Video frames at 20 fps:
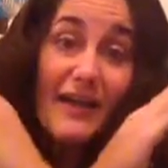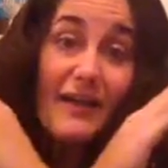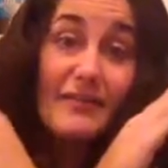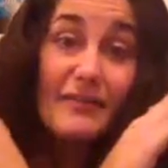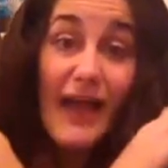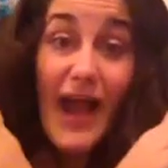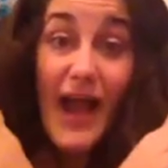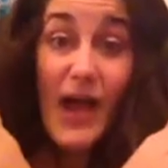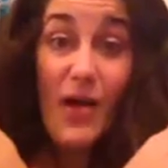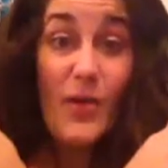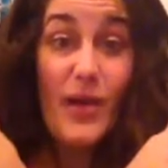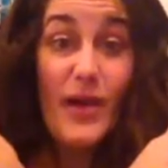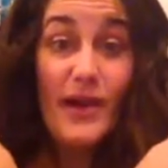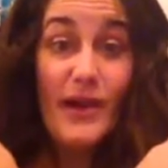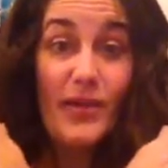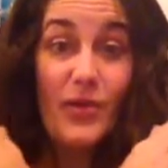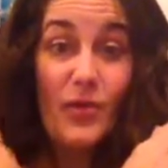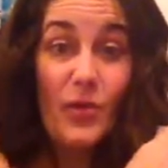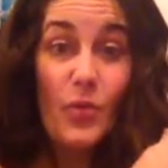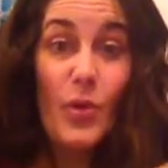
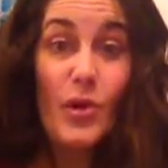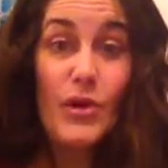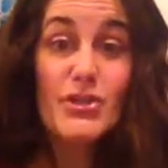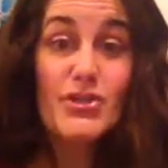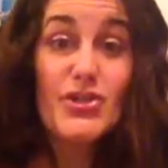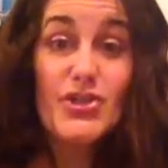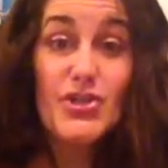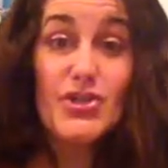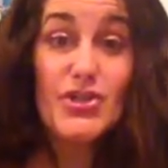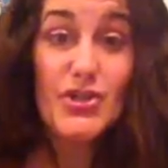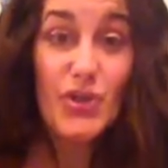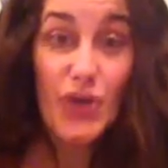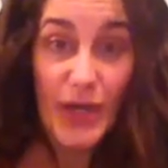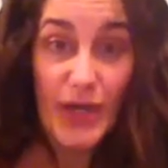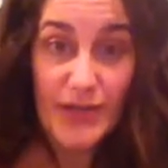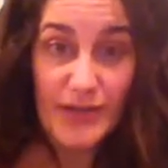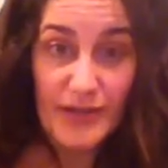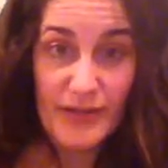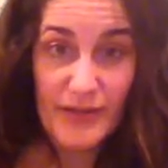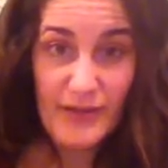allowing the word
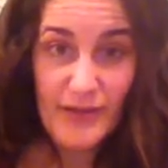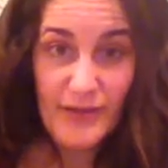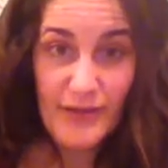should